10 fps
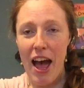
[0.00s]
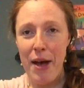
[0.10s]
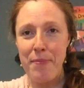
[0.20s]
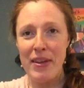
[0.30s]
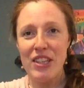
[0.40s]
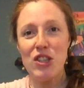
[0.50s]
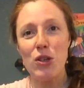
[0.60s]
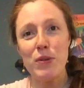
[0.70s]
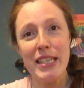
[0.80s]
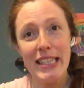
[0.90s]
Um,
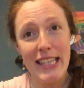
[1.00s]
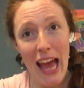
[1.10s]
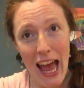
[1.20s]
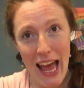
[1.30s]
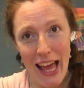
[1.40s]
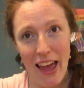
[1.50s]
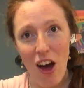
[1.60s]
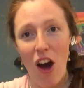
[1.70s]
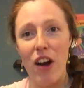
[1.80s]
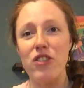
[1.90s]
so
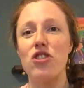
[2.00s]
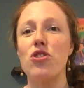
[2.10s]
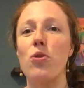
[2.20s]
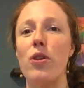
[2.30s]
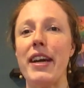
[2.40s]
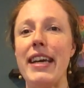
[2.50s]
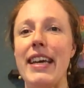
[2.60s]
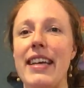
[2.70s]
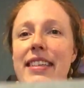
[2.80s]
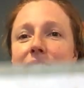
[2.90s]
today, our story
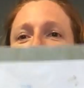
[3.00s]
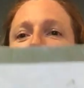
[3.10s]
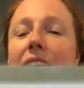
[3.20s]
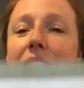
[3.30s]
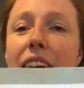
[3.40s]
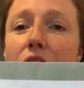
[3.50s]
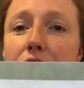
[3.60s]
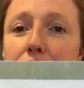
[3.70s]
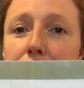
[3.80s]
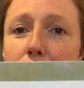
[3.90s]
is a
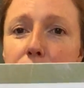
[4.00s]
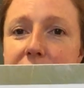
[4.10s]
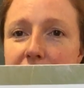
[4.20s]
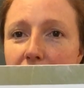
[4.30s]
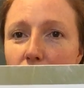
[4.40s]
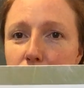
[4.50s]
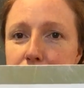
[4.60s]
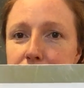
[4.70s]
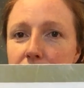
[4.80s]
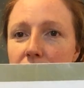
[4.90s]
folk tale.
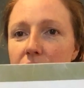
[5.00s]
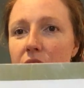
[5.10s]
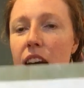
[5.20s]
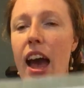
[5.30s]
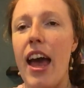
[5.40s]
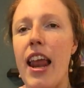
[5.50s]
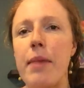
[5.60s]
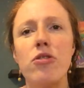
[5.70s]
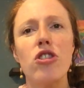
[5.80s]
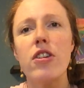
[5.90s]
And
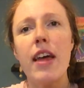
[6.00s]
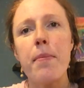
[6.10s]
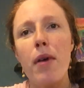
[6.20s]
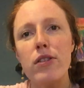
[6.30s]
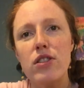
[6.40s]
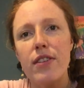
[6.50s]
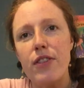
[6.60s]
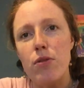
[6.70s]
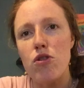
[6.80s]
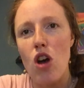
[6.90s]
I'm sure that most
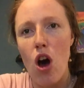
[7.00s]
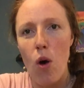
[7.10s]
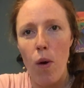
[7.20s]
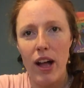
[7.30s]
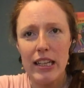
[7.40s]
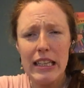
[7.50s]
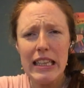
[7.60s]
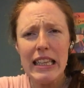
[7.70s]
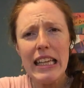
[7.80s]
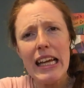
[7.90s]
of you know a
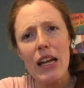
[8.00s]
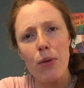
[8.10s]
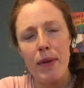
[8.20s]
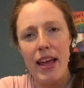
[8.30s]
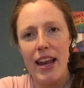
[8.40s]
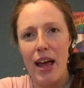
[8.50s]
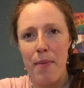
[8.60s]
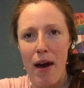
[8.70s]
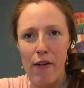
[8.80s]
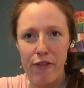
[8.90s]
little bit
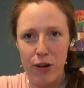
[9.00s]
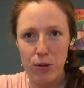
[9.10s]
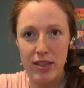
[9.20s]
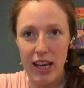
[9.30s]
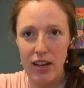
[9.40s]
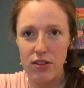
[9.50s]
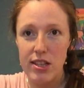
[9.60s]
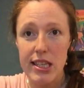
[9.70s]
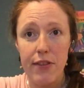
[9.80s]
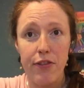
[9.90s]
about folk
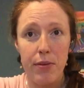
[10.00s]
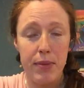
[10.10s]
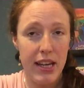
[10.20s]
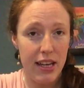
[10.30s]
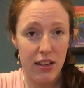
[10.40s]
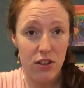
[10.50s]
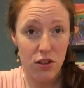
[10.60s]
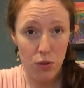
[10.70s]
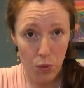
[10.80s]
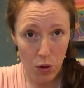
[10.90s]
tales from being in
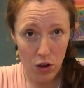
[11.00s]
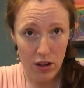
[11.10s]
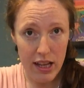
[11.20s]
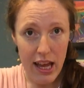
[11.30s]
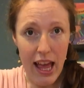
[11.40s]
school.